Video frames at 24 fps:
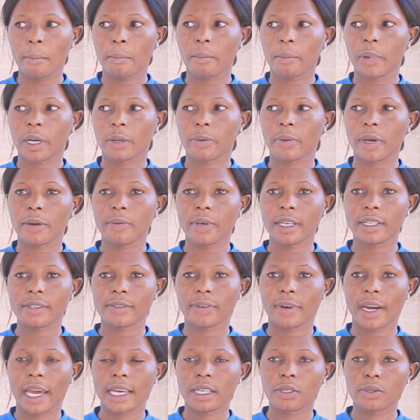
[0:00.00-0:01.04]
But when we
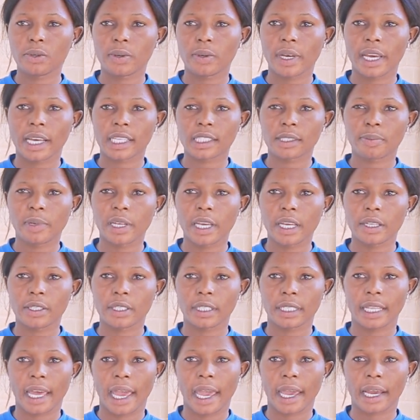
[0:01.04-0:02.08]
try to explain
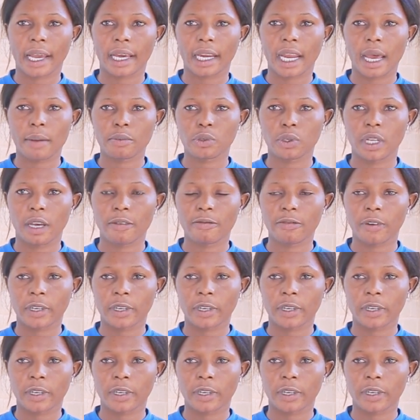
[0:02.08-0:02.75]
the diagram to them,